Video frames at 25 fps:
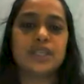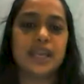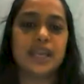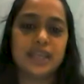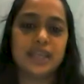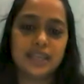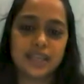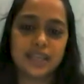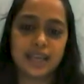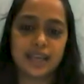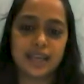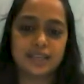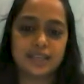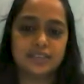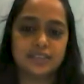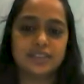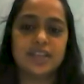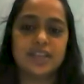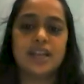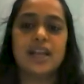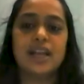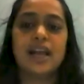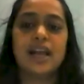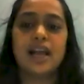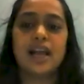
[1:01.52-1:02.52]
and gas.
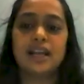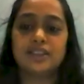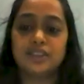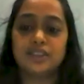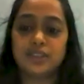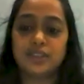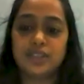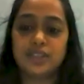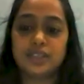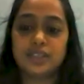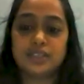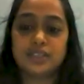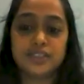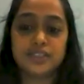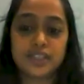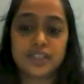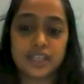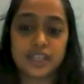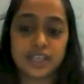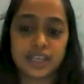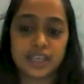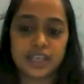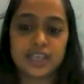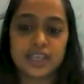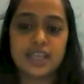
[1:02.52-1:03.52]
As you can
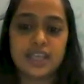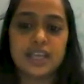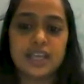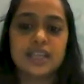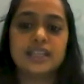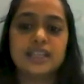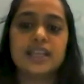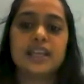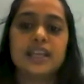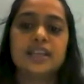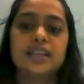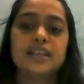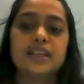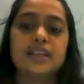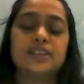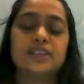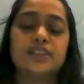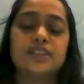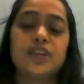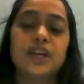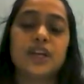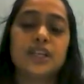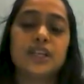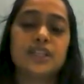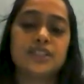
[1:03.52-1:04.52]
see that in a
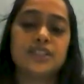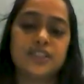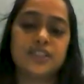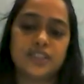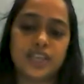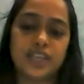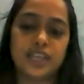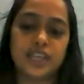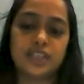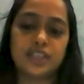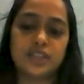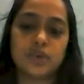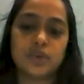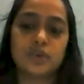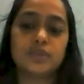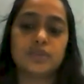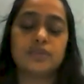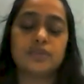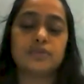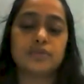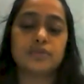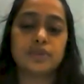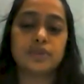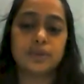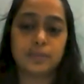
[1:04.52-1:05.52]
solid state of
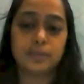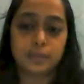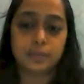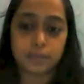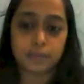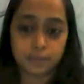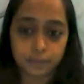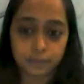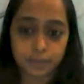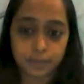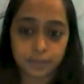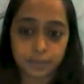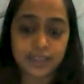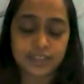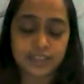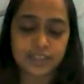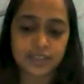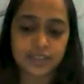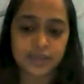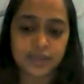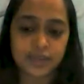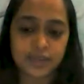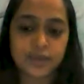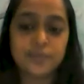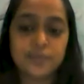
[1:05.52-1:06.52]

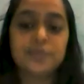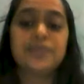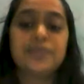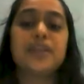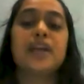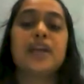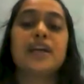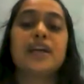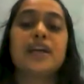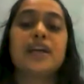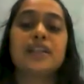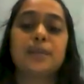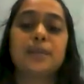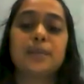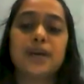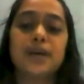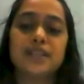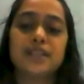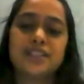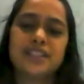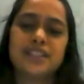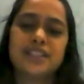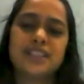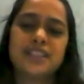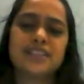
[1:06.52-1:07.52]
matter, the
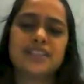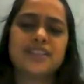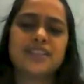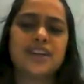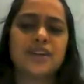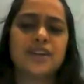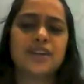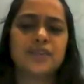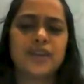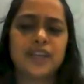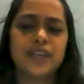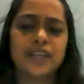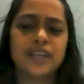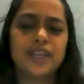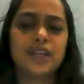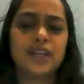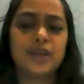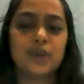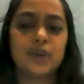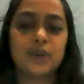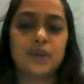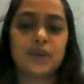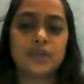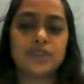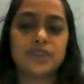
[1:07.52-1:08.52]
particles are very
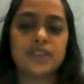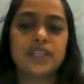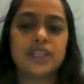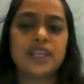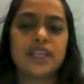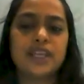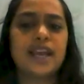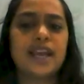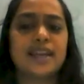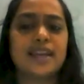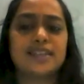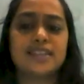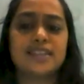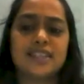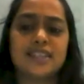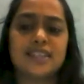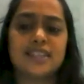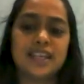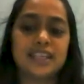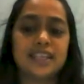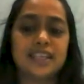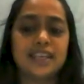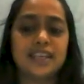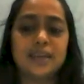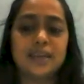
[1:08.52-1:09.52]
closely and
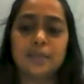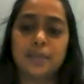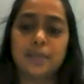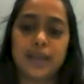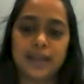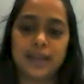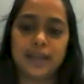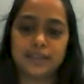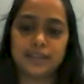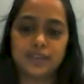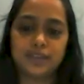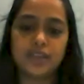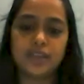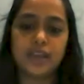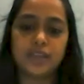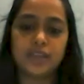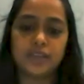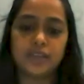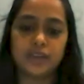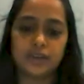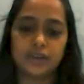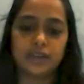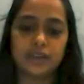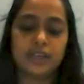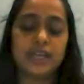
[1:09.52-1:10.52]
tightly packed
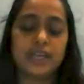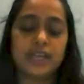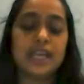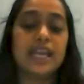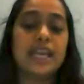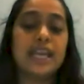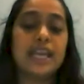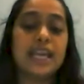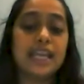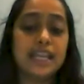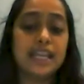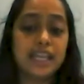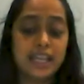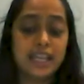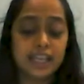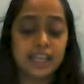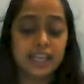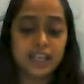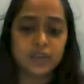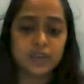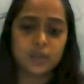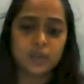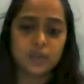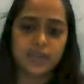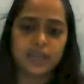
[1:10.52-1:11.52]
together. In
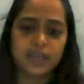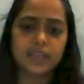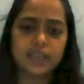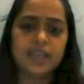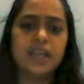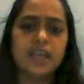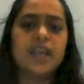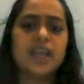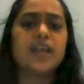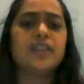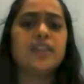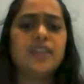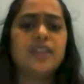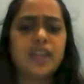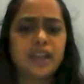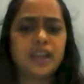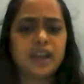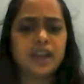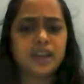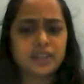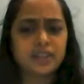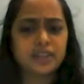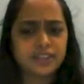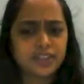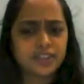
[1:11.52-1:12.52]
liquid, they
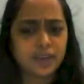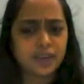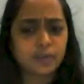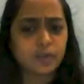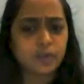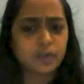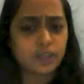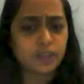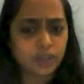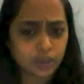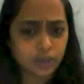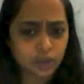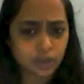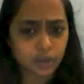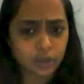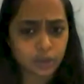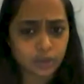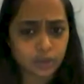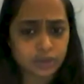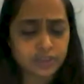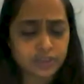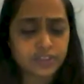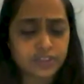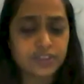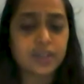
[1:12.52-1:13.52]
are somewhat
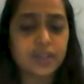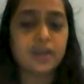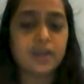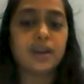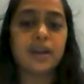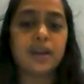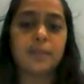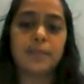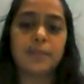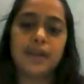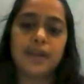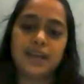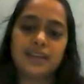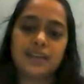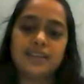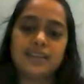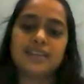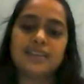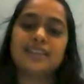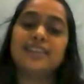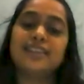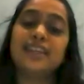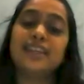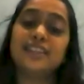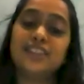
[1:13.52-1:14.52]
close, but
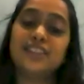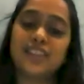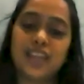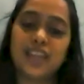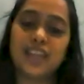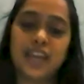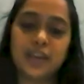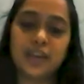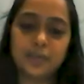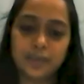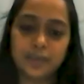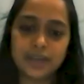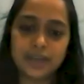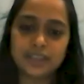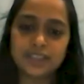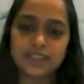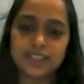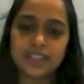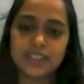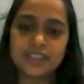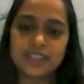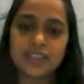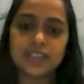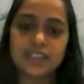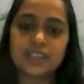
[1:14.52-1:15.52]
they slide past
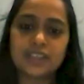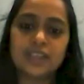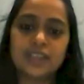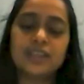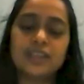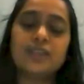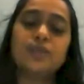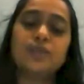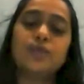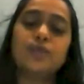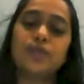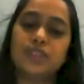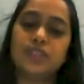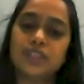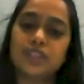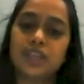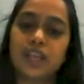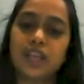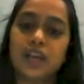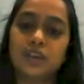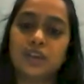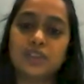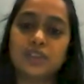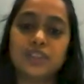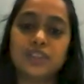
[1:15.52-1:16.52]
each other, which
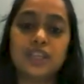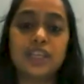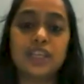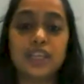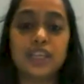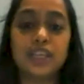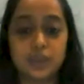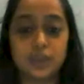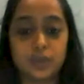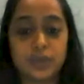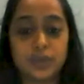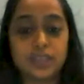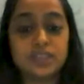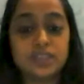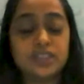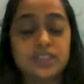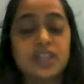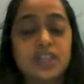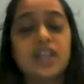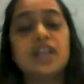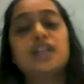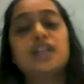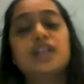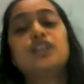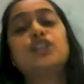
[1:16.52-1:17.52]
allows the liquids
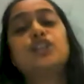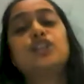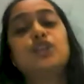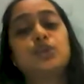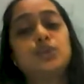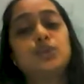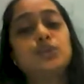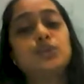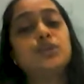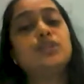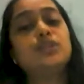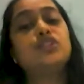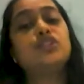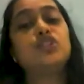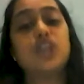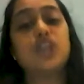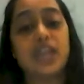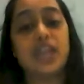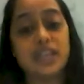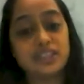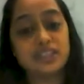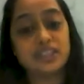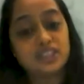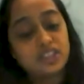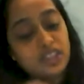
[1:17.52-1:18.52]
to
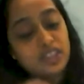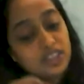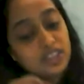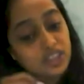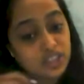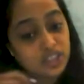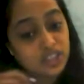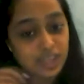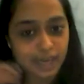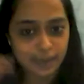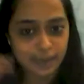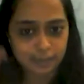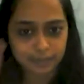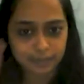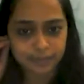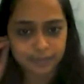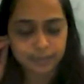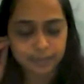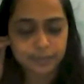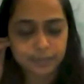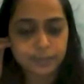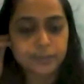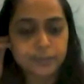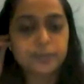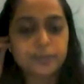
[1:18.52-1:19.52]
change the shape.
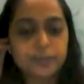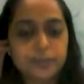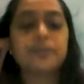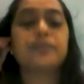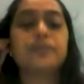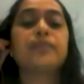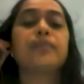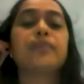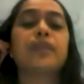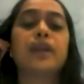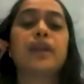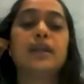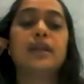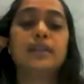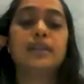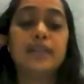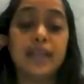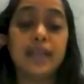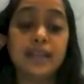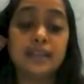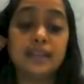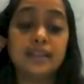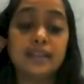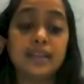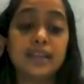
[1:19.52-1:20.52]

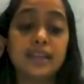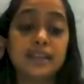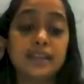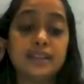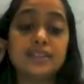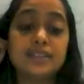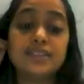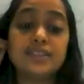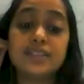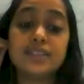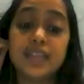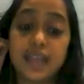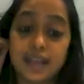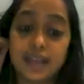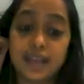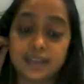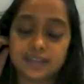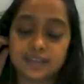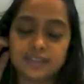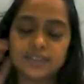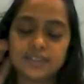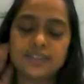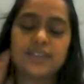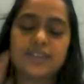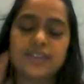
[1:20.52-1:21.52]
Then there is gas.
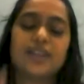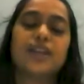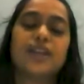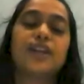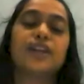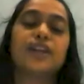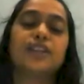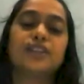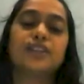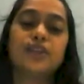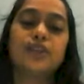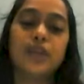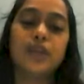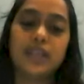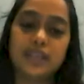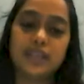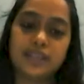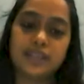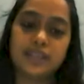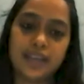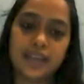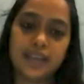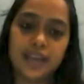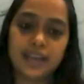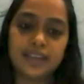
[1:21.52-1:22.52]
So
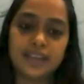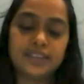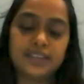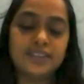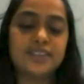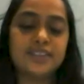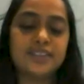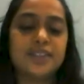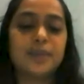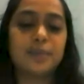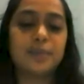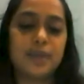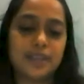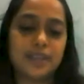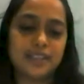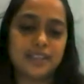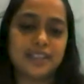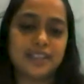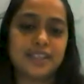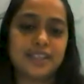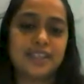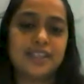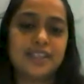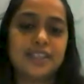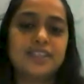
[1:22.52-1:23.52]
in gas, the
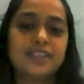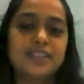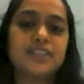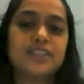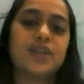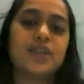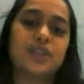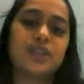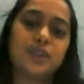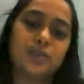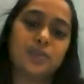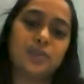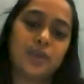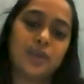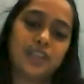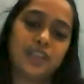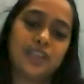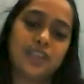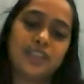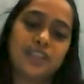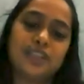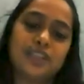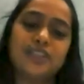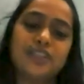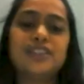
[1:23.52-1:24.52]
particles or the
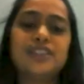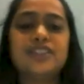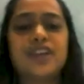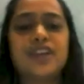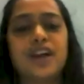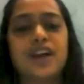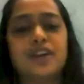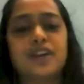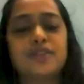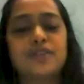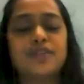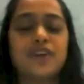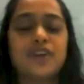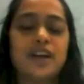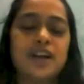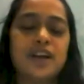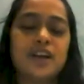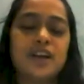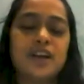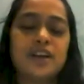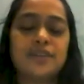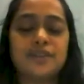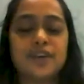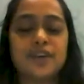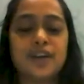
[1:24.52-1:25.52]
molecules are
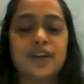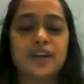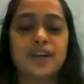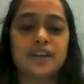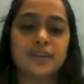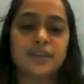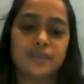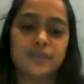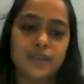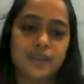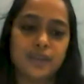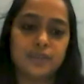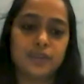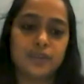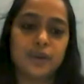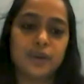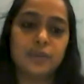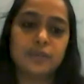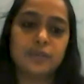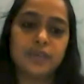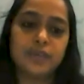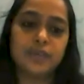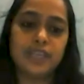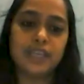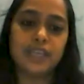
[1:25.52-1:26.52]
far, far away
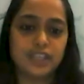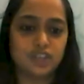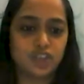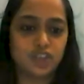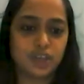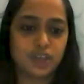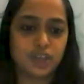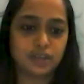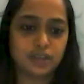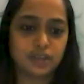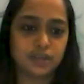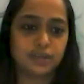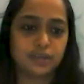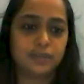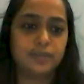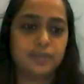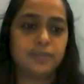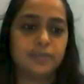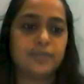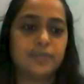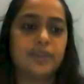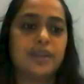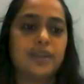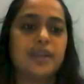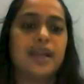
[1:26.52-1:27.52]
from each other.
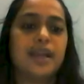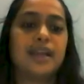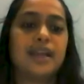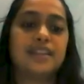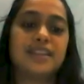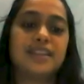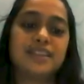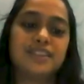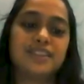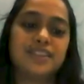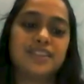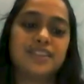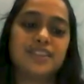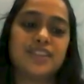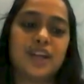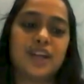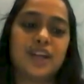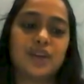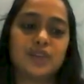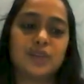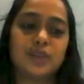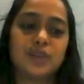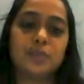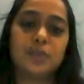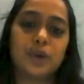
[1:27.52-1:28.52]
And this is
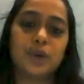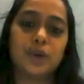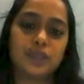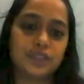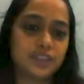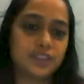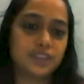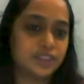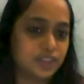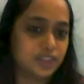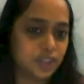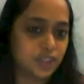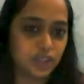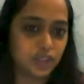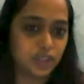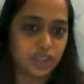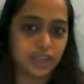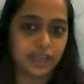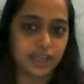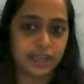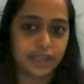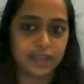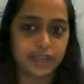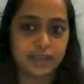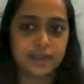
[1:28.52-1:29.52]
how the models look
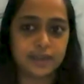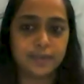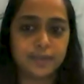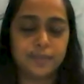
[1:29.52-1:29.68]
like.